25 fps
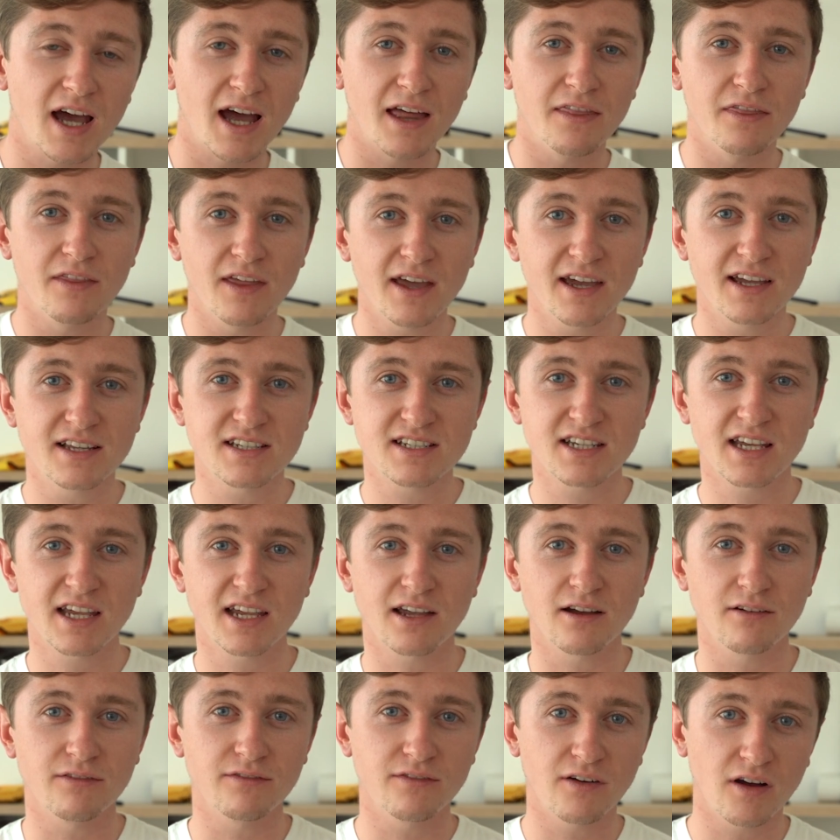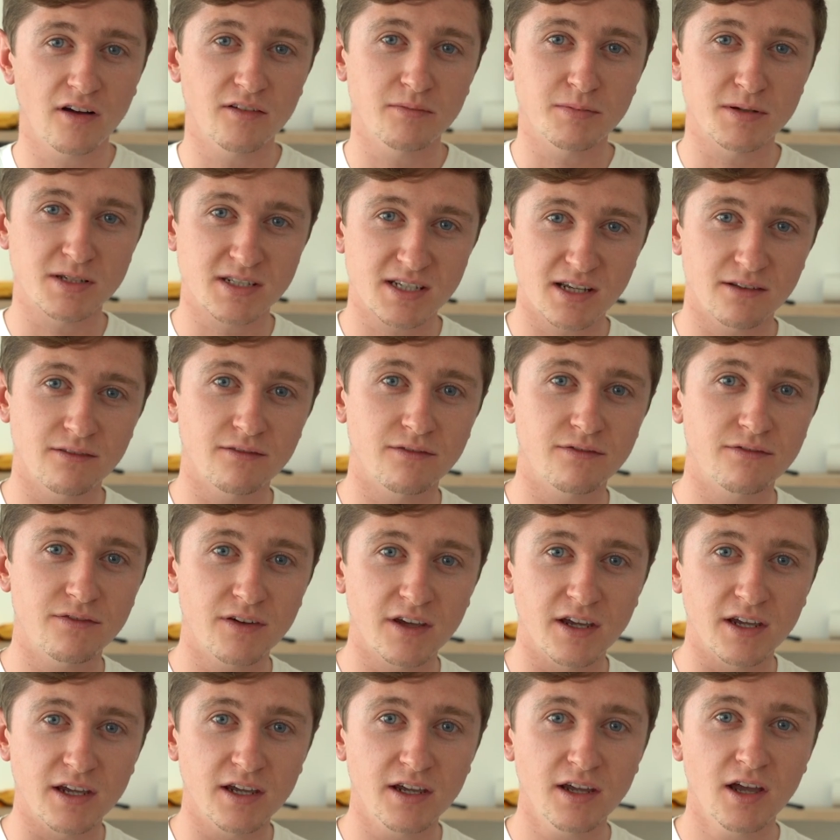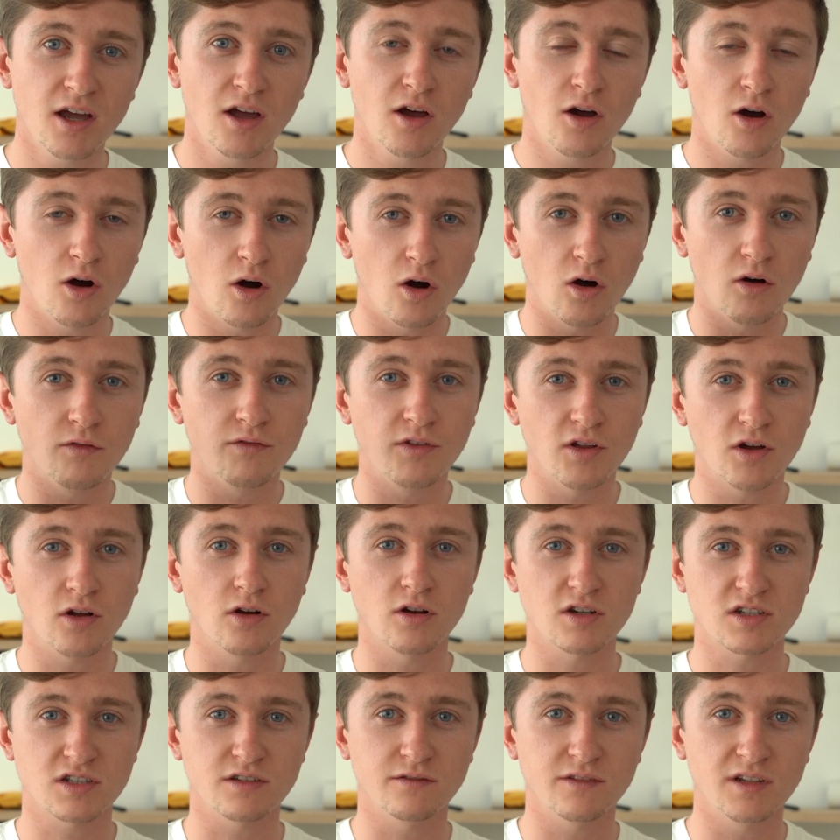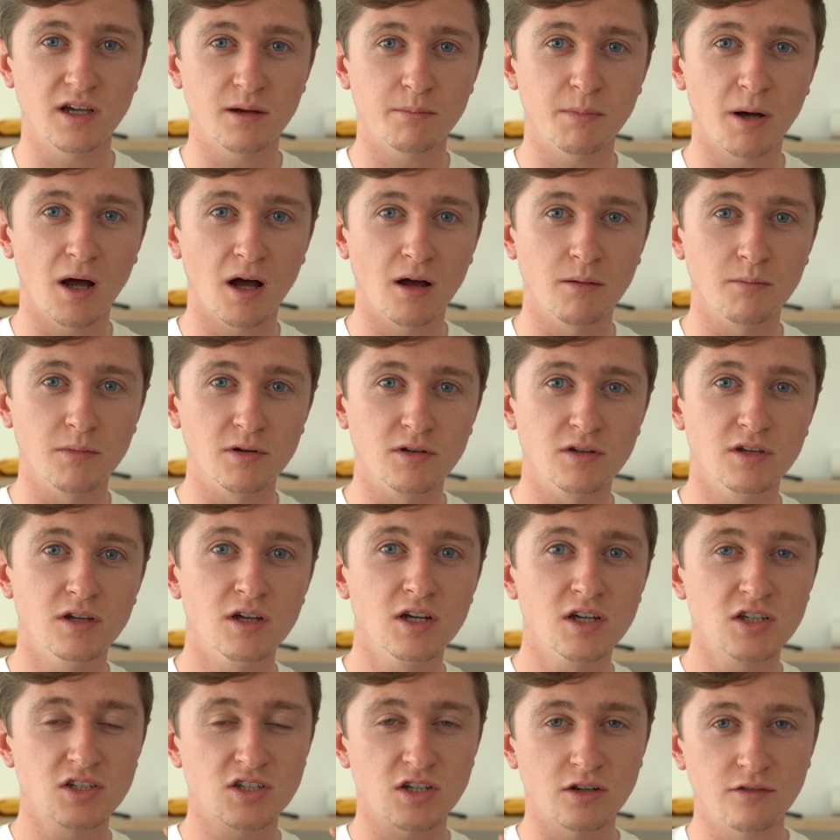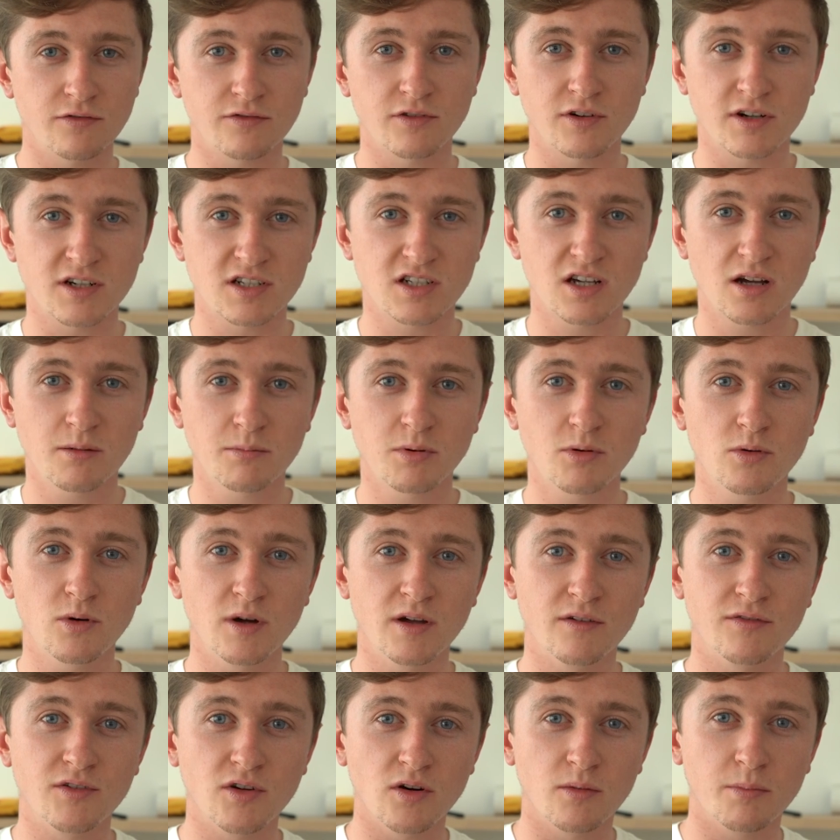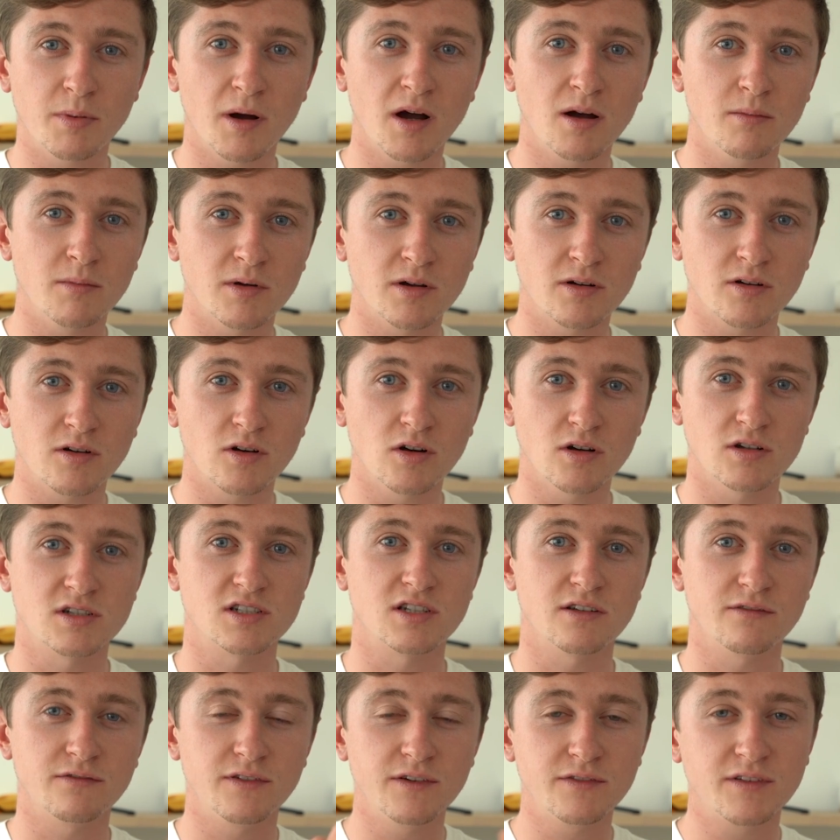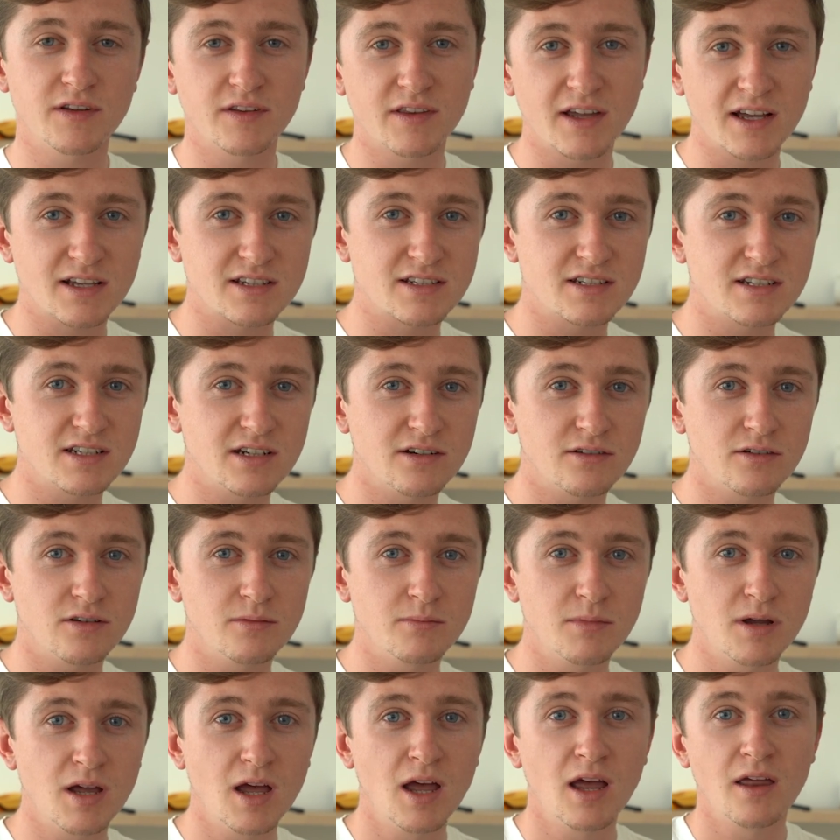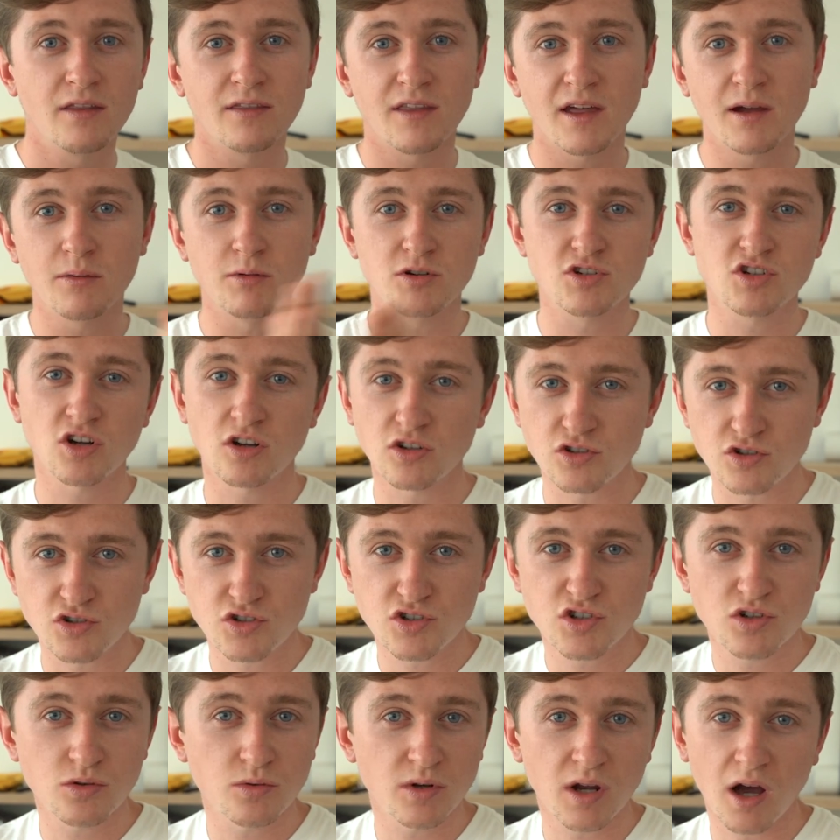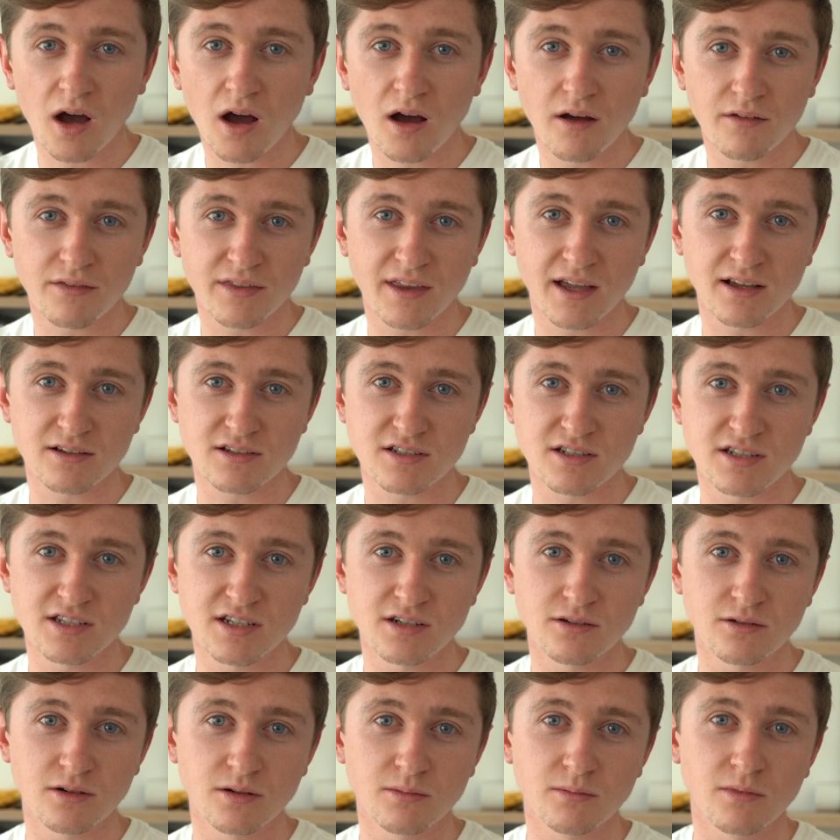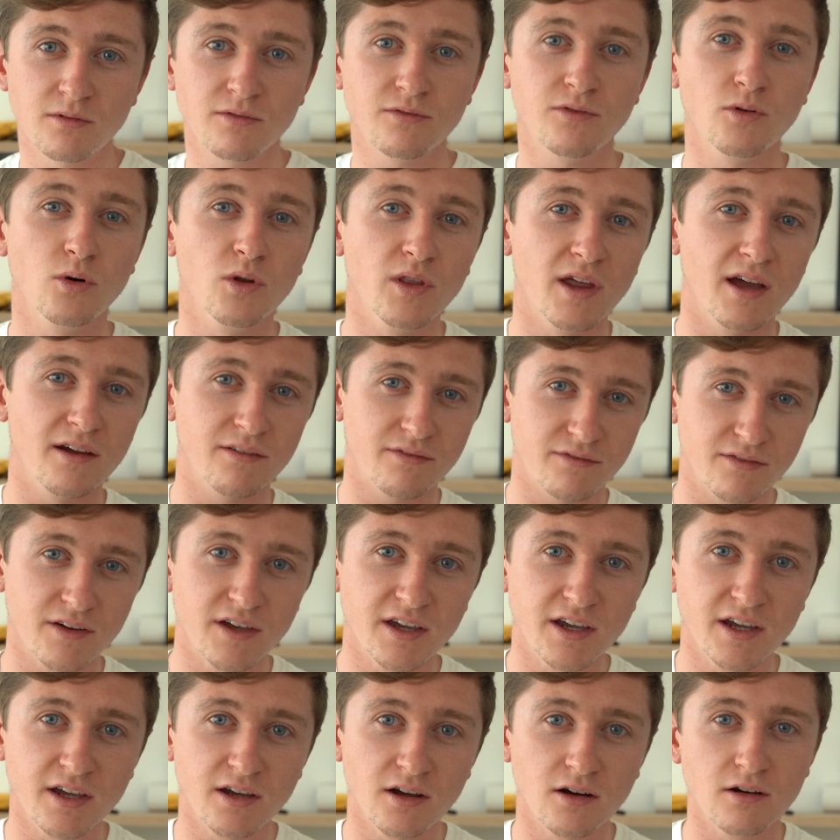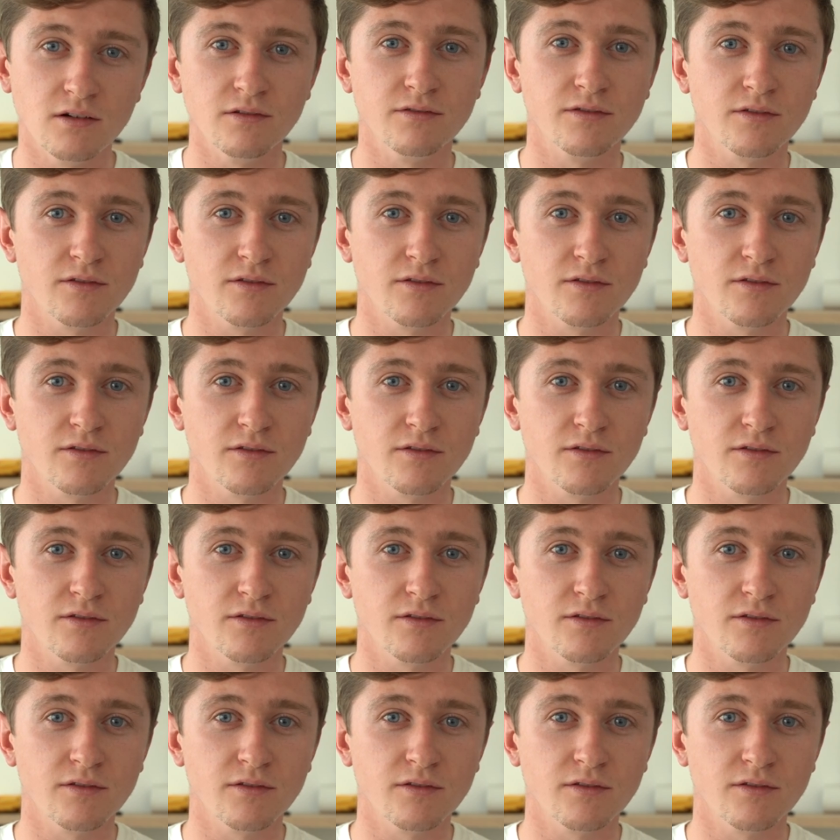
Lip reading: and they take a 5% fee of the cost of the apartment. So for example, if your apartment cost 50,000 dirham, they would charge you 2,500 dirham for their fee of